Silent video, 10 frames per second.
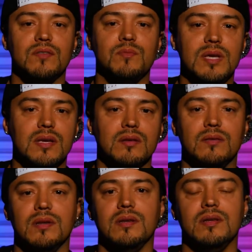of me
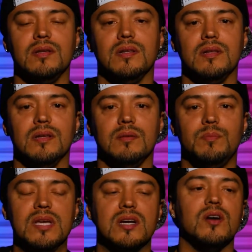and
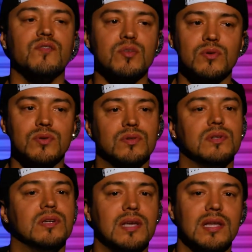being comfortable
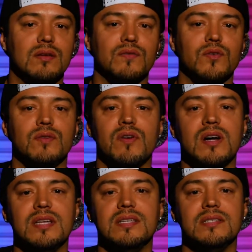getting in front of
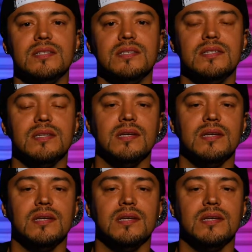audiences.